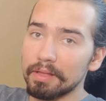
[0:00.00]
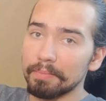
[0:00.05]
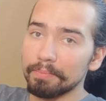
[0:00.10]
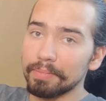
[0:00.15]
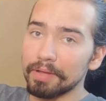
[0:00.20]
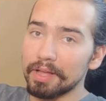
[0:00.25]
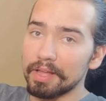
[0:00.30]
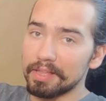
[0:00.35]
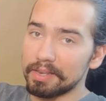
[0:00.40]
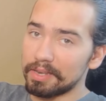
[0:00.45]

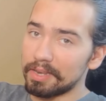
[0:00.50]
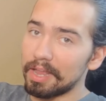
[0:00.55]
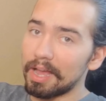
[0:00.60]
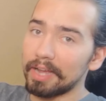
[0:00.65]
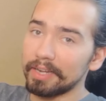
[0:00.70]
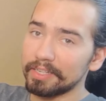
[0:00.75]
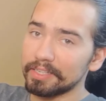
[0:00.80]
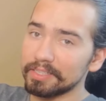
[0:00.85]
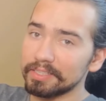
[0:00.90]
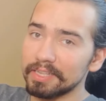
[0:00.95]
but
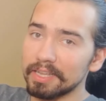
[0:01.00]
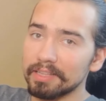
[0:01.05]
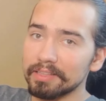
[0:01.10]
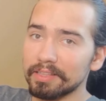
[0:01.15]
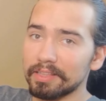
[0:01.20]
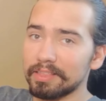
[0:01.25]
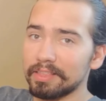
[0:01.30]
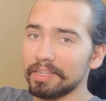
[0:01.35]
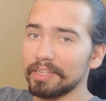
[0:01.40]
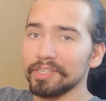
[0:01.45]
I can tell
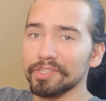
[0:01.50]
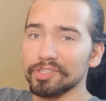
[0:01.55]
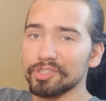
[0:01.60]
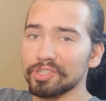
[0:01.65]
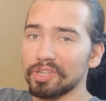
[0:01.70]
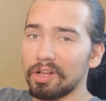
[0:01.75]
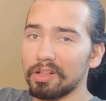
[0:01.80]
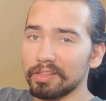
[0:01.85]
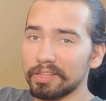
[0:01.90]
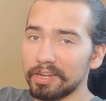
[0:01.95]
the thing is
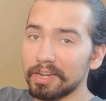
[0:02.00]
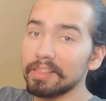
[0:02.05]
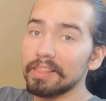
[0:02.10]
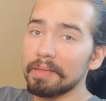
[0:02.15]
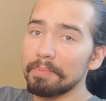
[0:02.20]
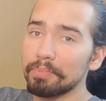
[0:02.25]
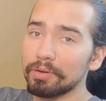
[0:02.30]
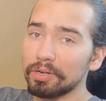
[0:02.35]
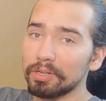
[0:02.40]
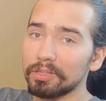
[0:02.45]
solid, and
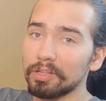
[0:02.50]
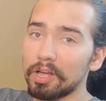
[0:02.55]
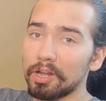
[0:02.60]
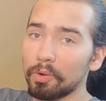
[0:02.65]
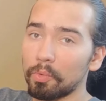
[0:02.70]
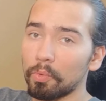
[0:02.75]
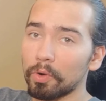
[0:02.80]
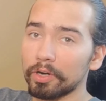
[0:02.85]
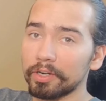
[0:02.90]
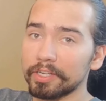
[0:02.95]
they put a lot
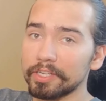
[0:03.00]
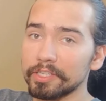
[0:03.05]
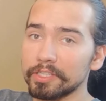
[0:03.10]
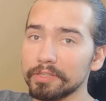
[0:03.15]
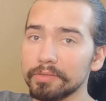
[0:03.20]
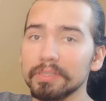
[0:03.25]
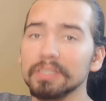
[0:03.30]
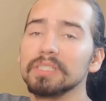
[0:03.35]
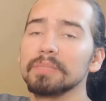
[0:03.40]
of work into it,